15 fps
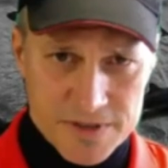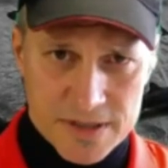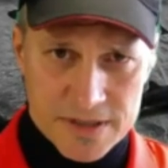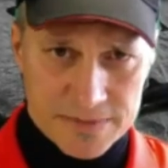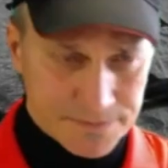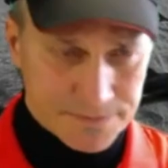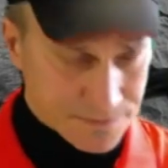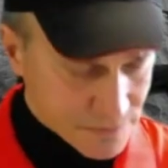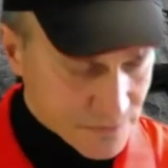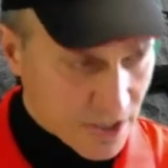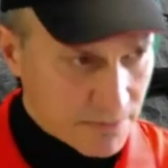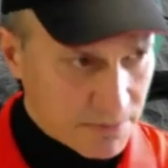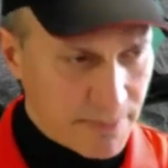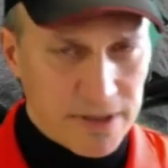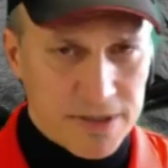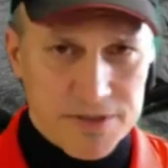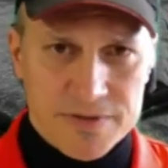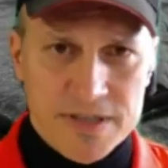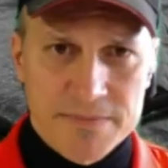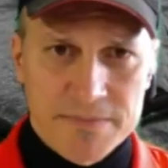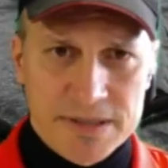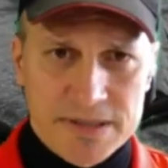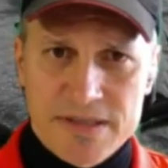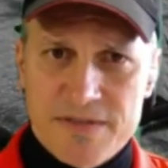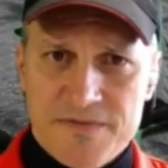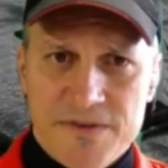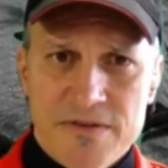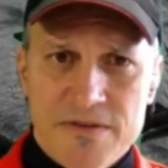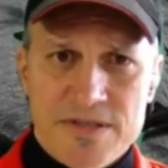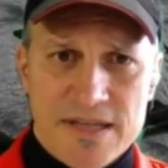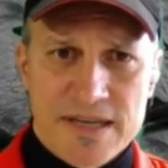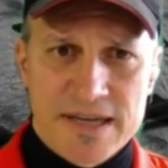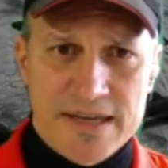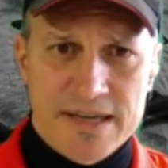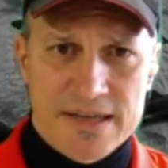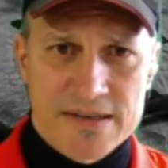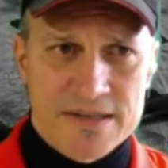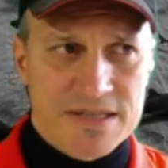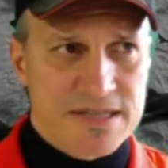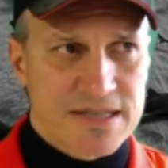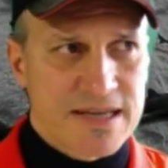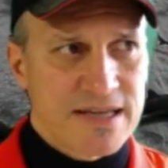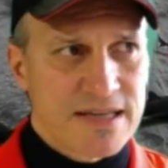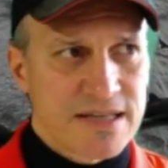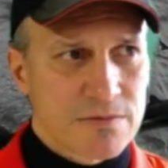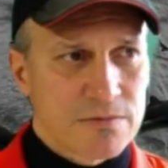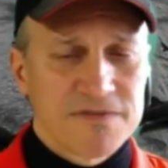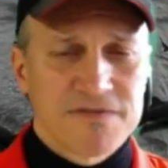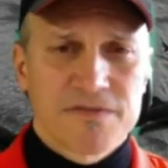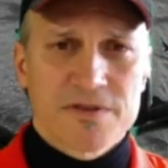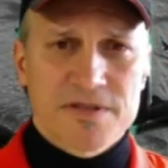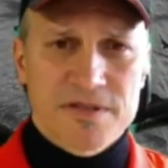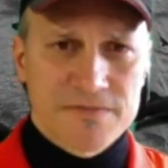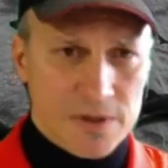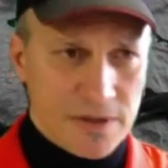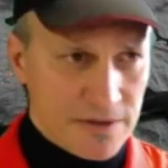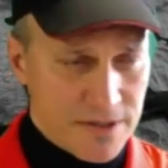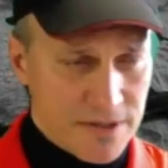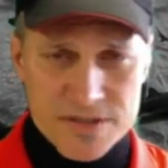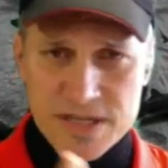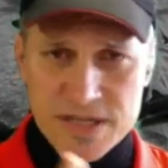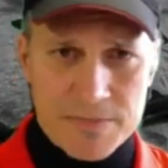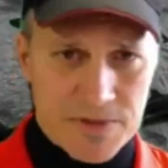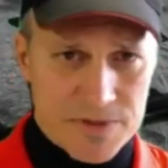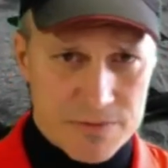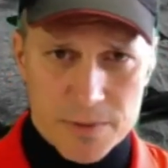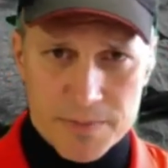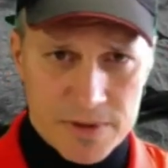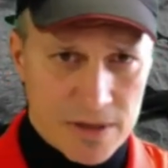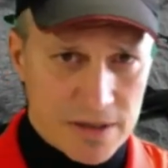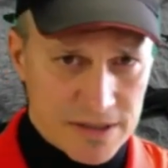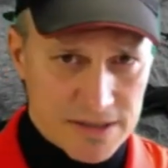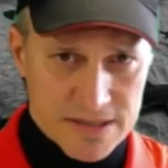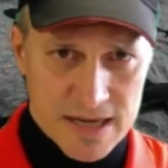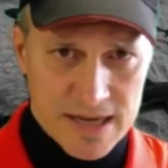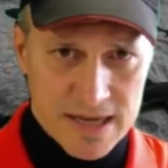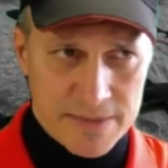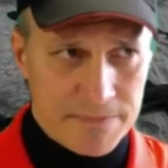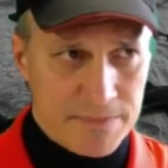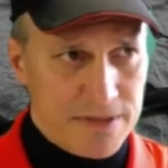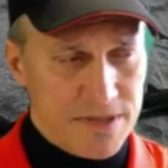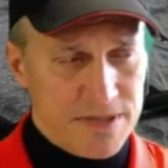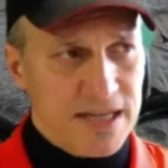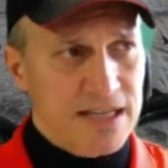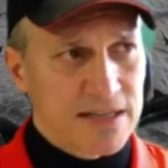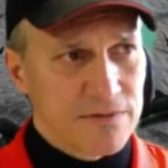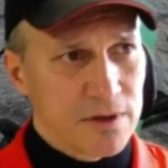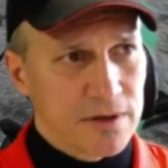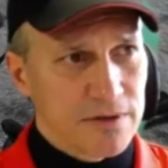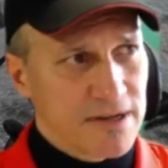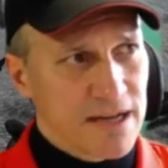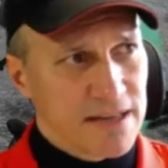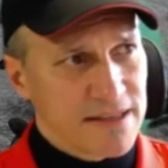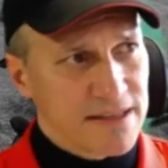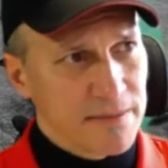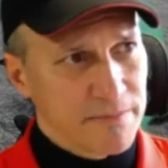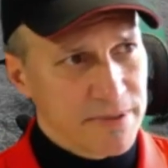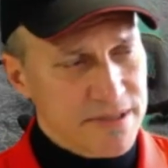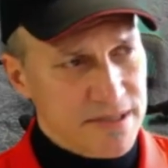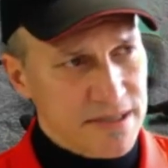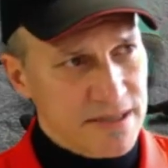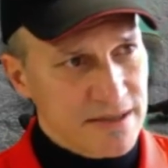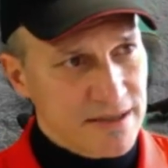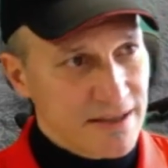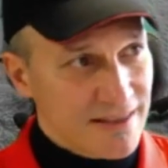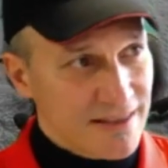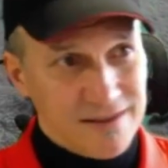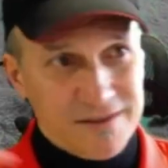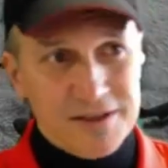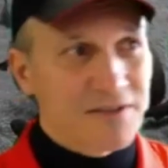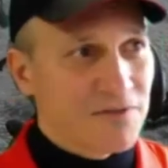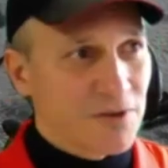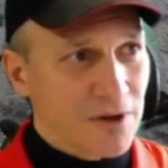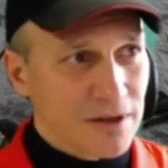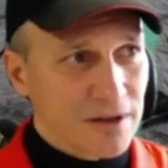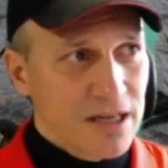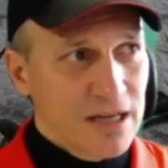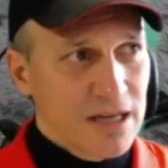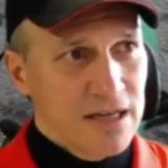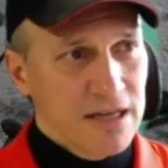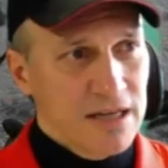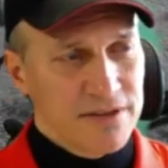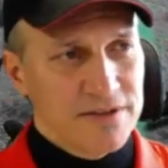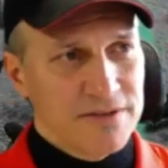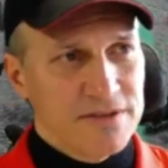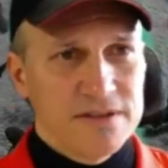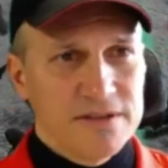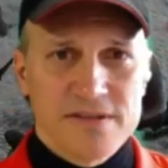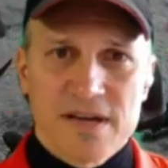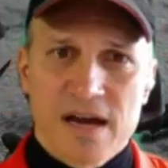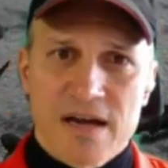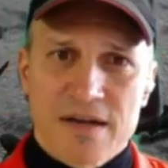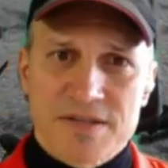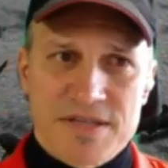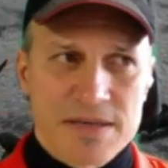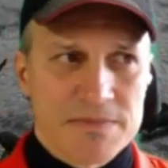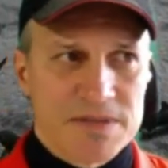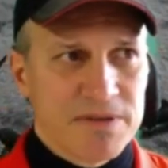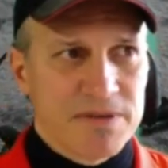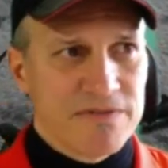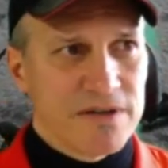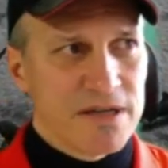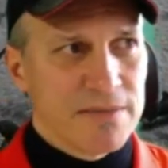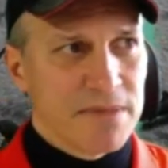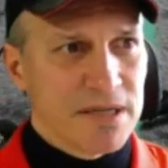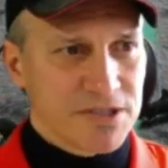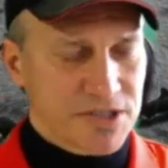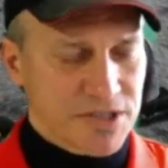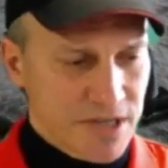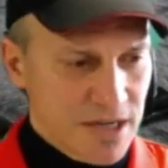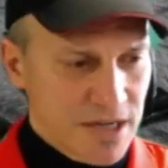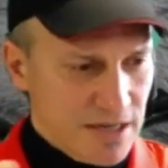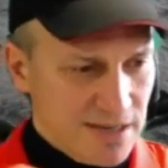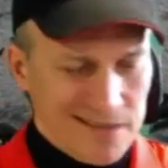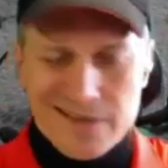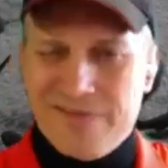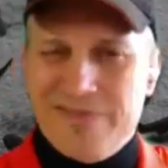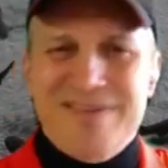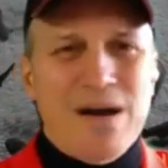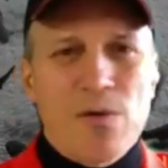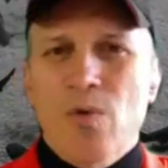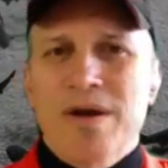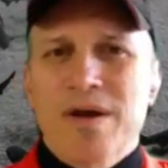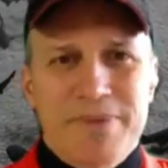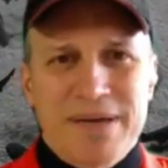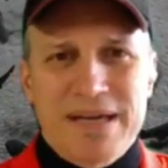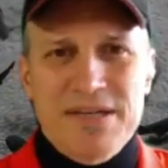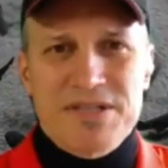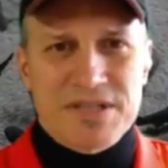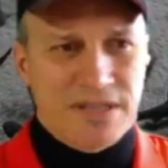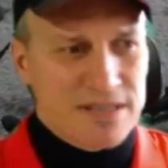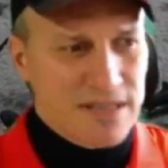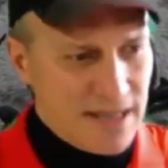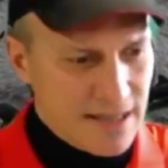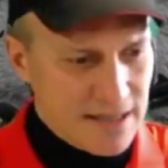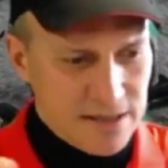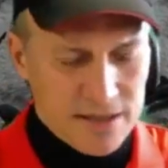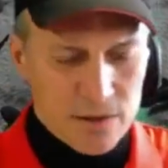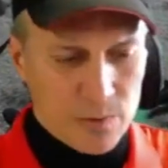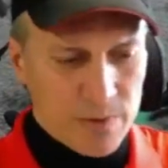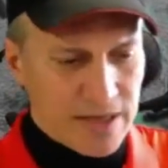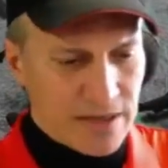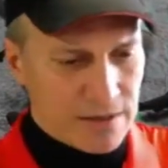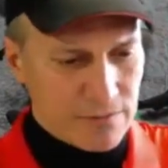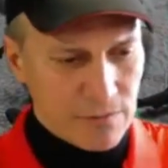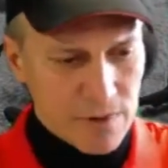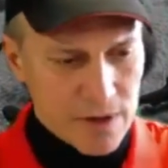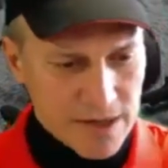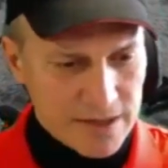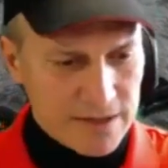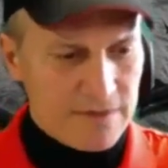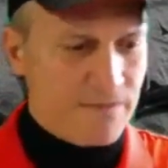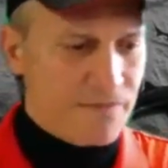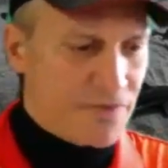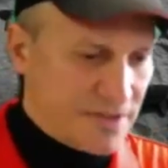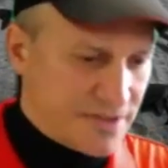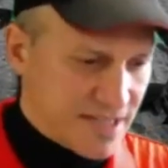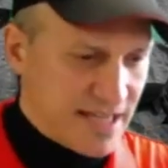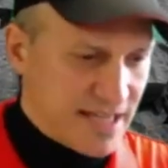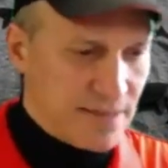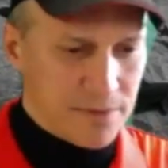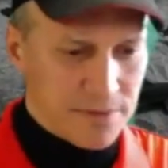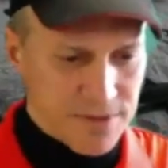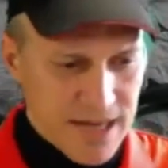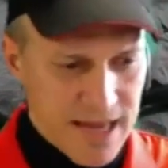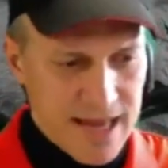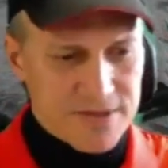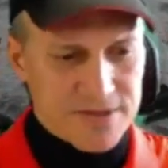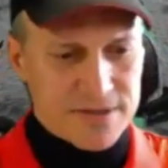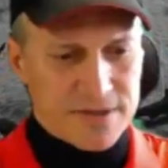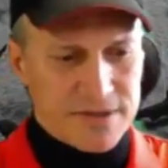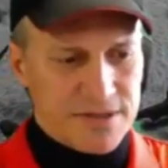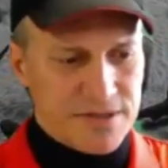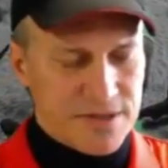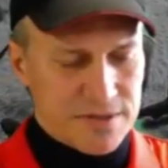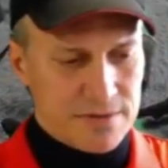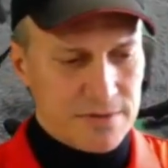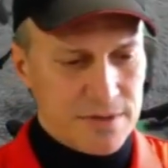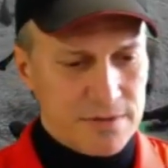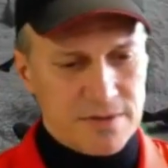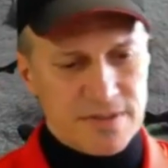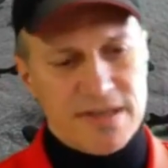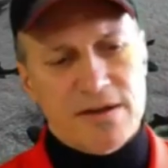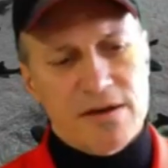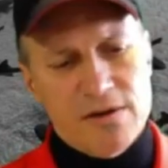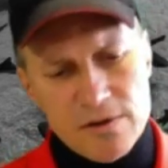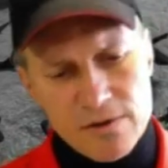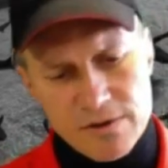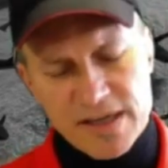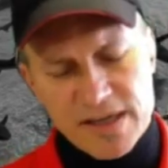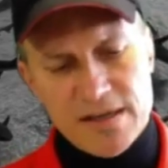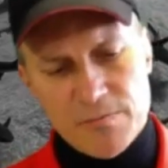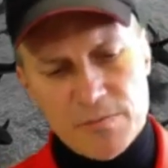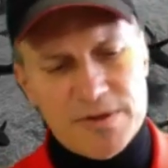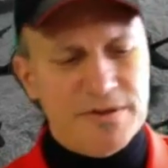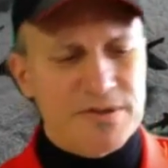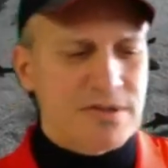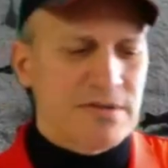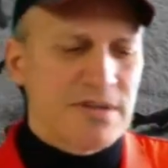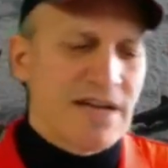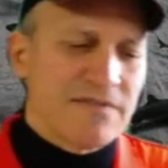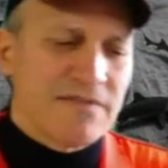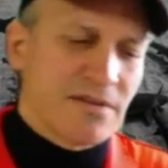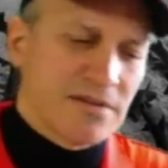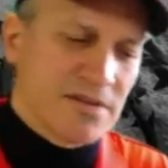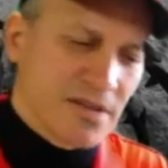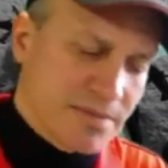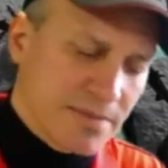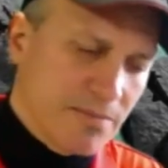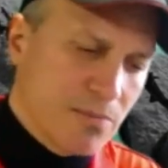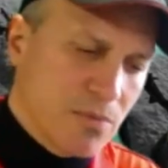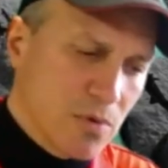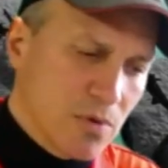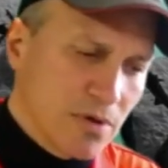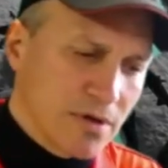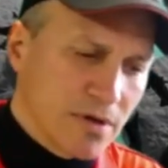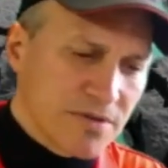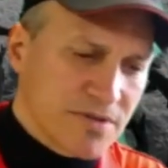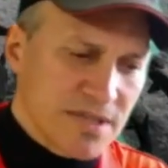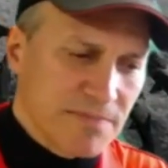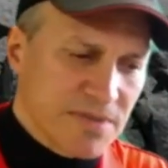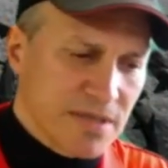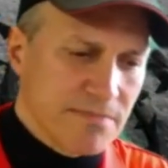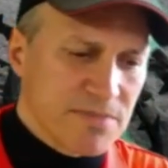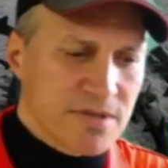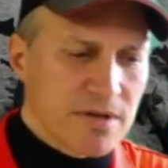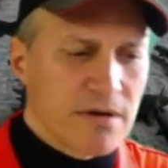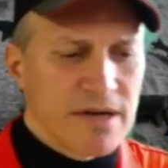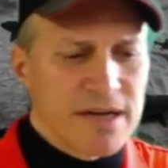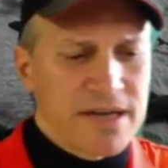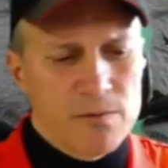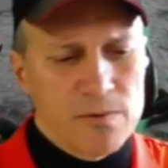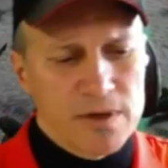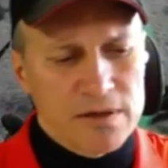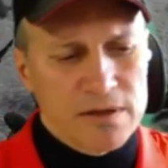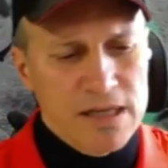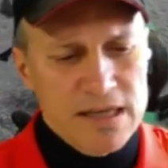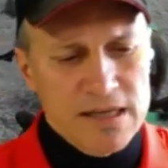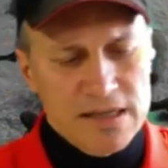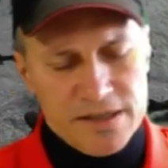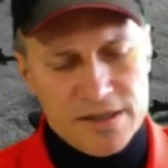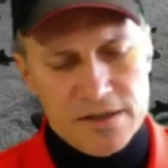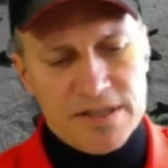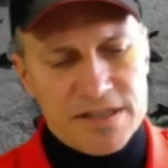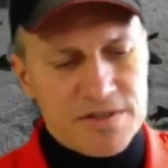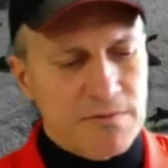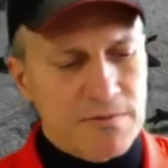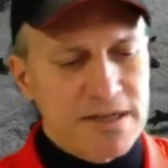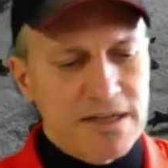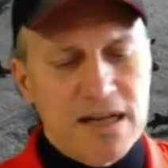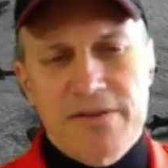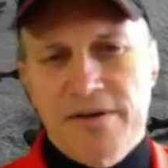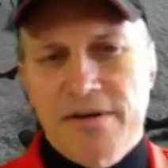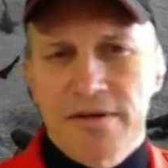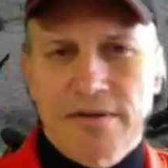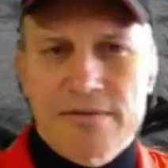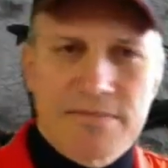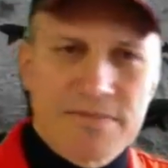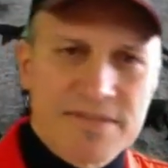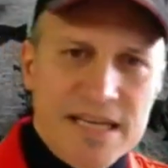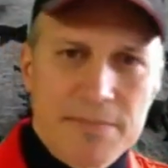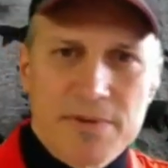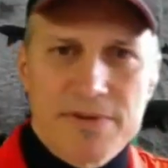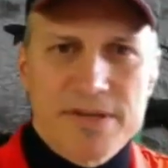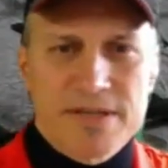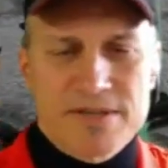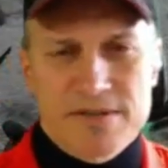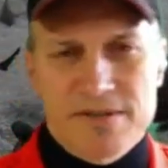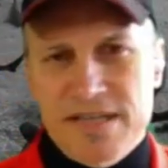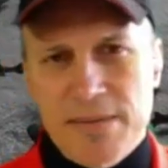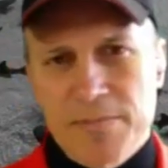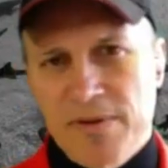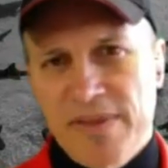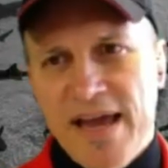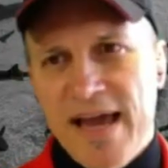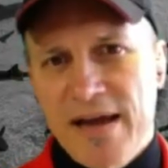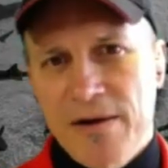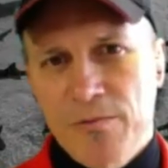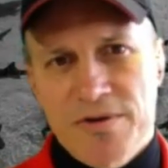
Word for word: done hyperbaric treatment, it feels like in the states. Well, first of all, these chambers are open all the time, and second of all, they're not that busy, and third of all, the the docs seem to be very much you know, you've got one patient and, you know, we can run the tables as they're going to suit you. It's like, oh, okay, well, you still have a little bit more symptoms. All right, well, you know, let's run another table this or table that.